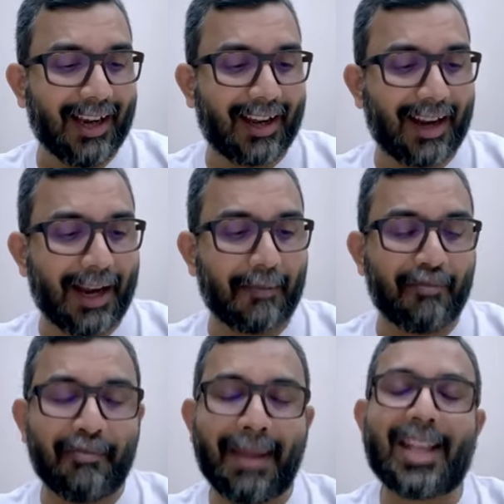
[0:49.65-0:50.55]
Alright,
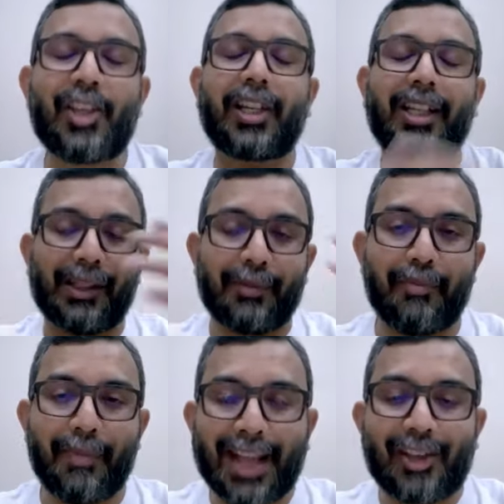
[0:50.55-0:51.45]

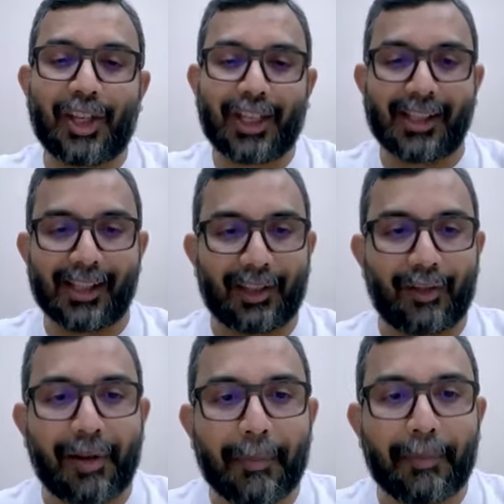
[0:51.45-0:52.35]
magical
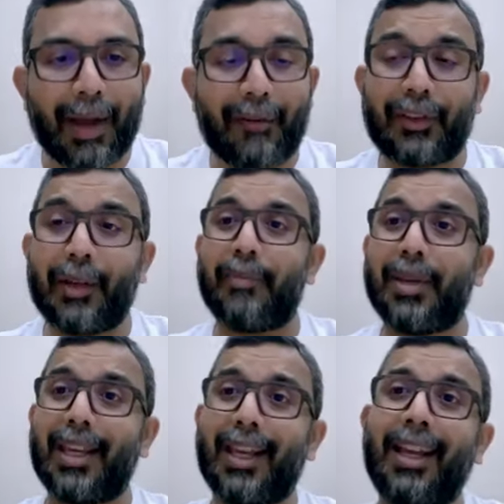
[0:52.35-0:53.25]
trip after
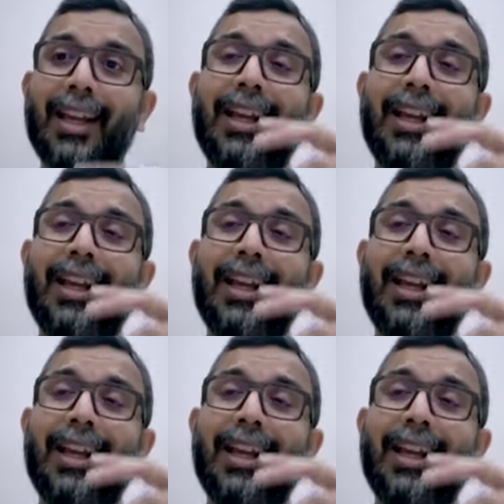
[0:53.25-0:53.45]
being